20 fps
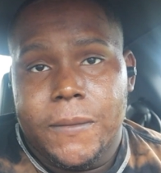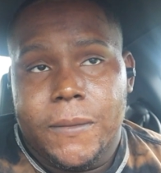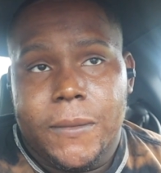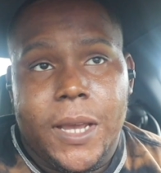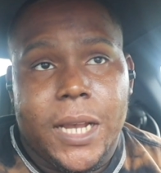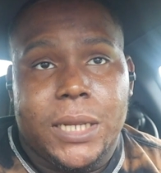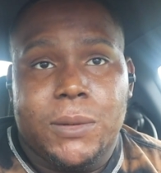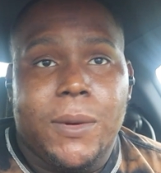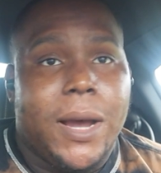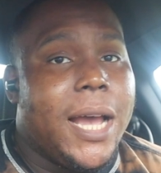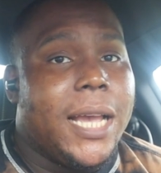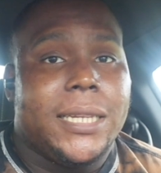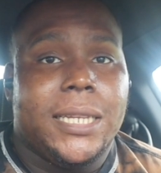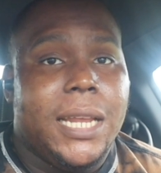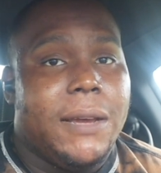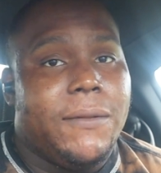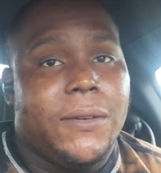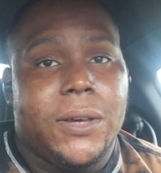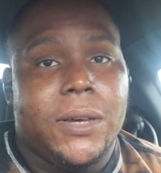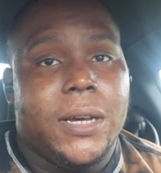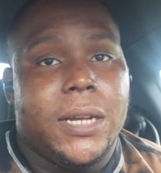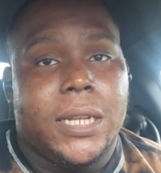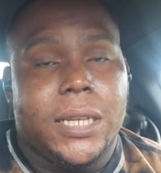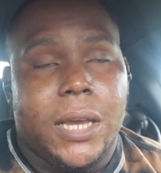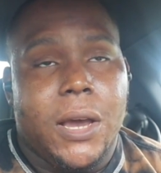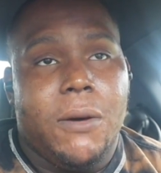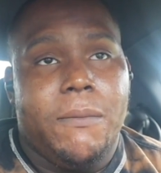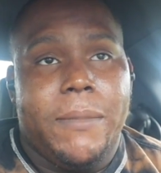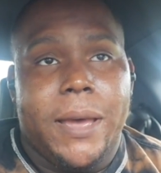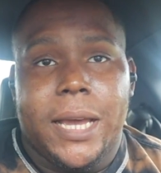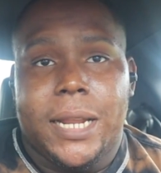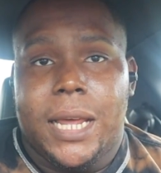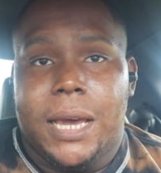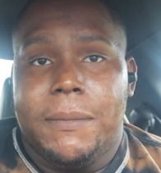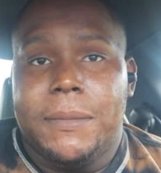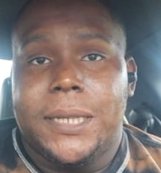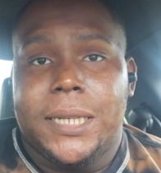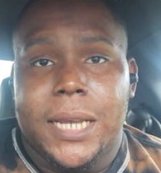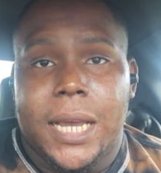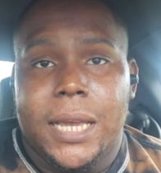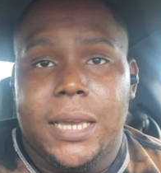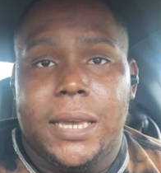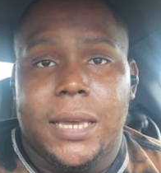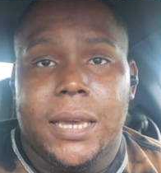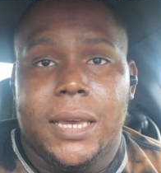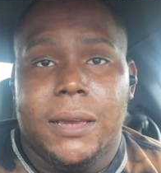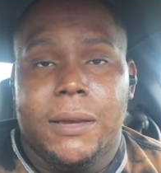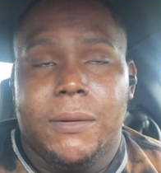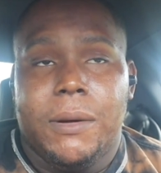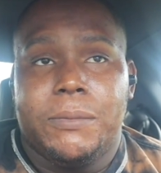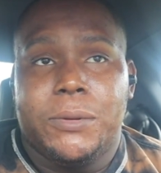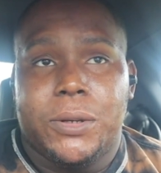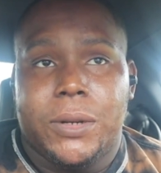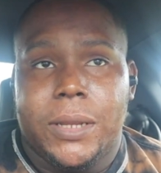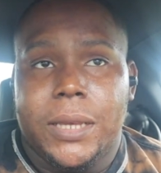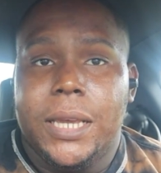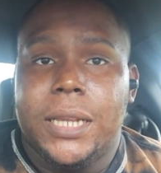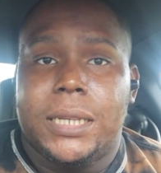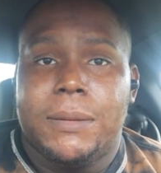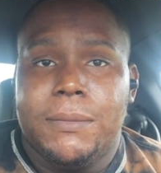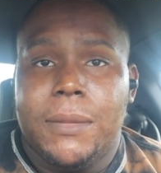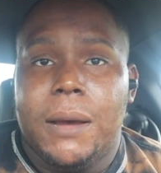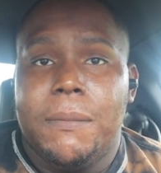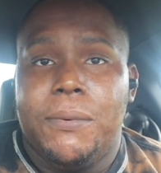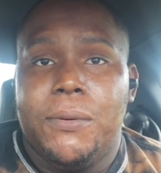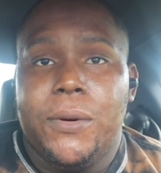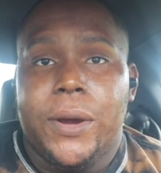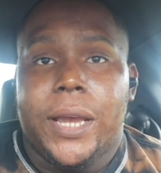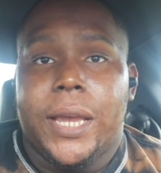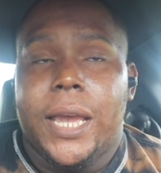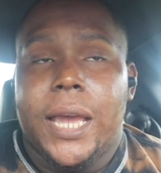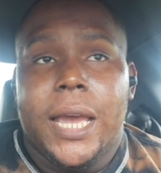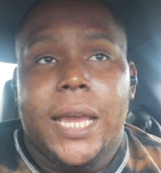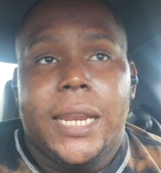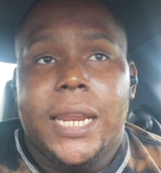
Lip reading: That's why it's never good to go back. Like I'm gonna say again, to get to my point.